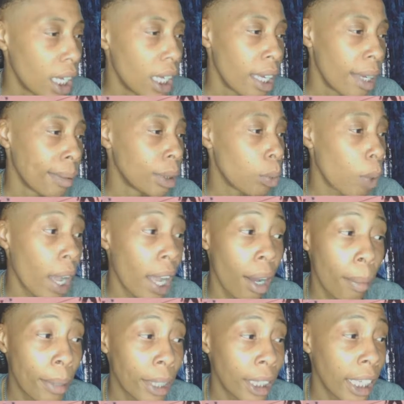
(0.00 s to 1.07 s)
It was
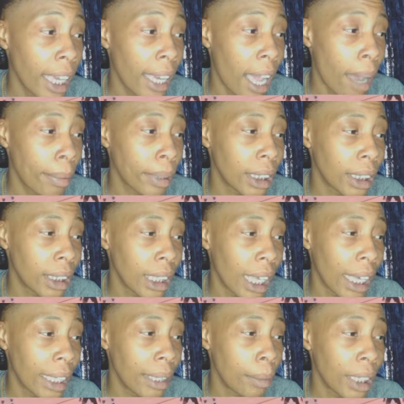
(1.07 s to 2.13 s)
wild, but yeah, I was just
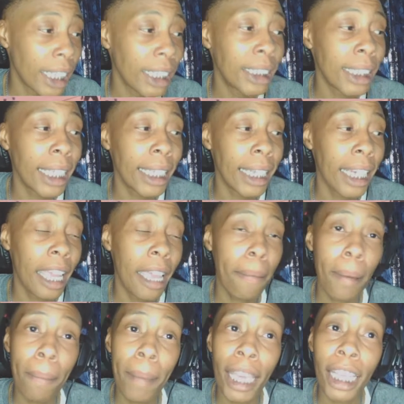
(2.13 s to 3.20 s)
like, when they said that it
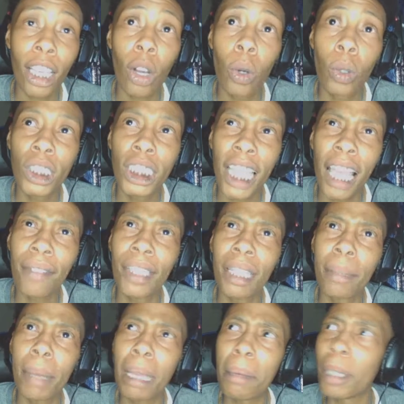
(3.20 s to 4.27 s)
happened back in 2007, it
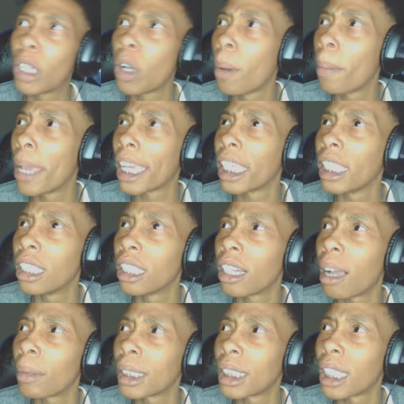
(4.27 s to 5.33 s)
made me go back and look.
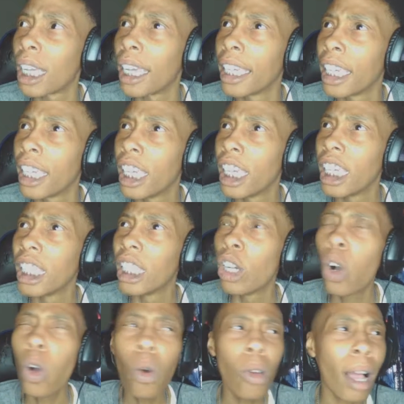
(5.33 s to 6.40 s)
I was like,
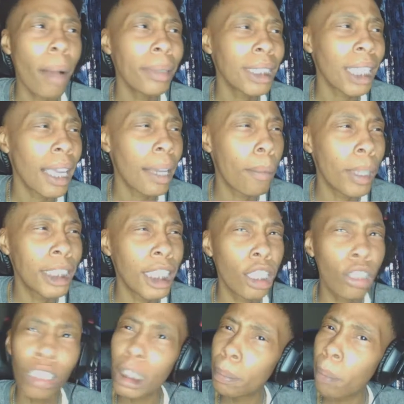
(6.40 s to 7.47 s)
who? I was like, was it
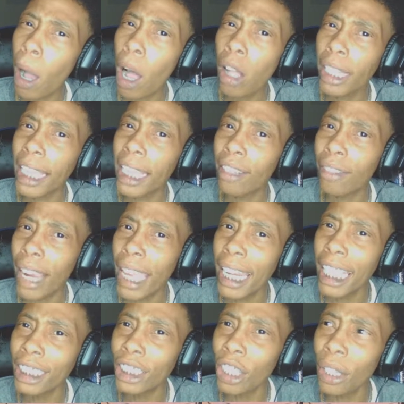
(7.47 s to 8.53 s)
Chris Paul that he ran into?